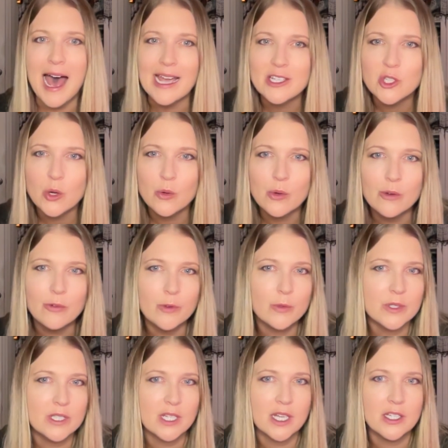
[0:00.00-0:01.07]
I don't know if it
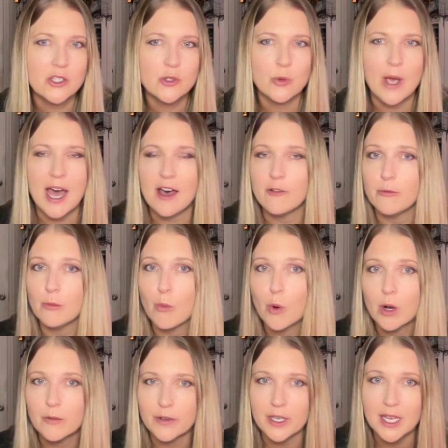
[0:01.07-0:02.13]
was done to have
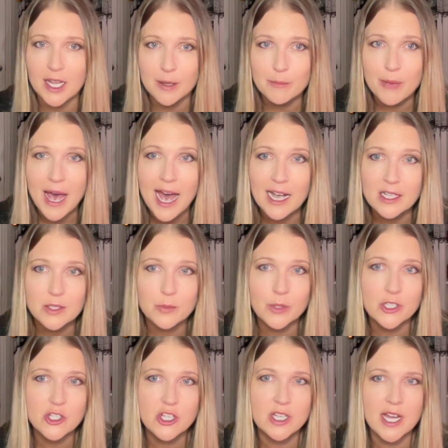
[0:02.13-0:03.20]
more of an impact
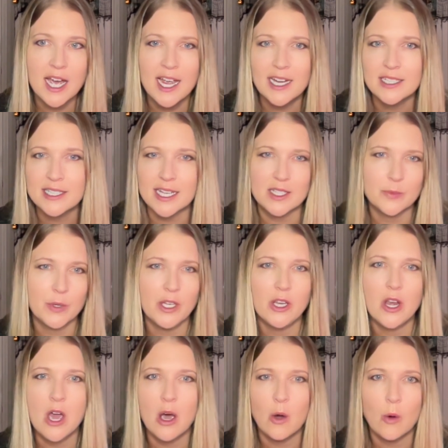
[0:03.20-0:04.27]
when she dies, as we
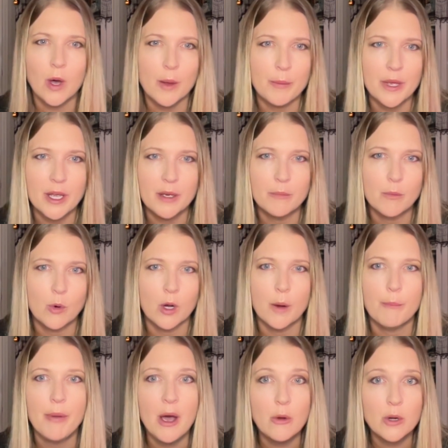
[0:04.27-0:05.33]
know a bit more
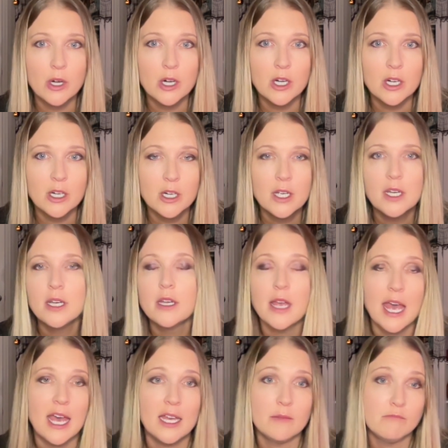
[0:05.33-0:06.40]
about her,
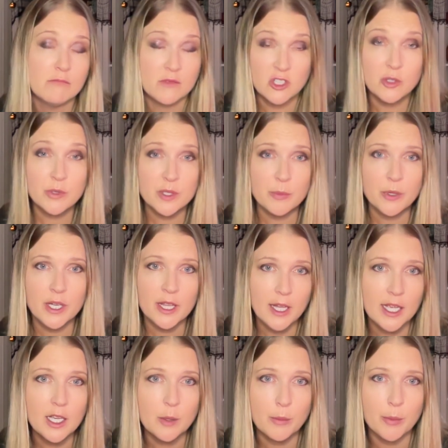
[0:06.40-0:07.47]
and she was a pretty
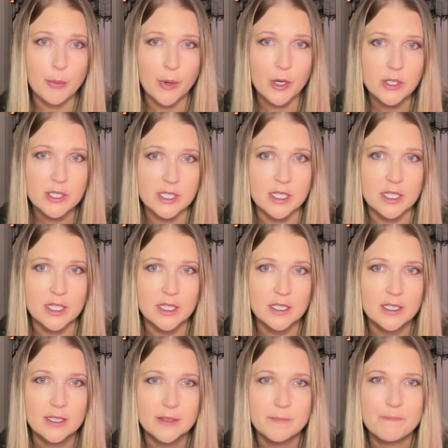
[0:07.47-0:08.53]
likable
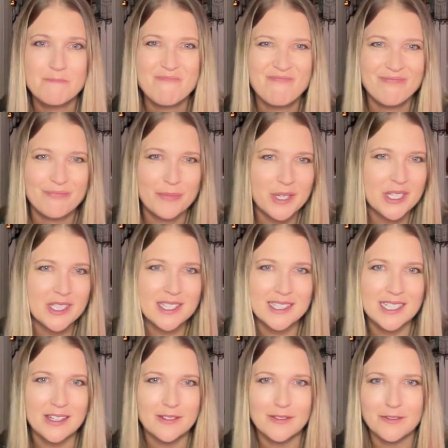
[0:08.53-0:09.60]
person, but
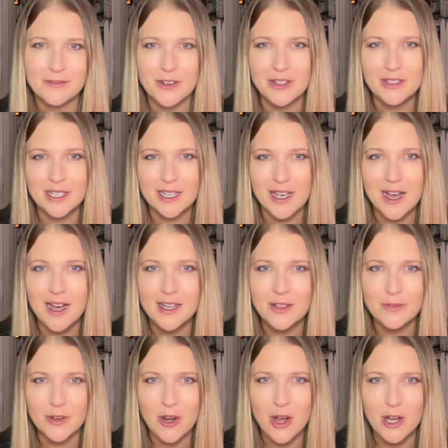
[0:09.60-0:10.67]
it felt like kind
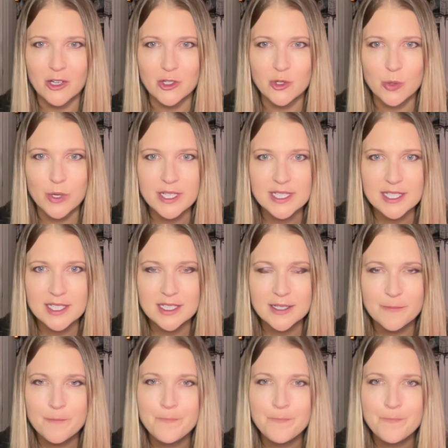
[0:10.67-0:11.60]
of an odd choice.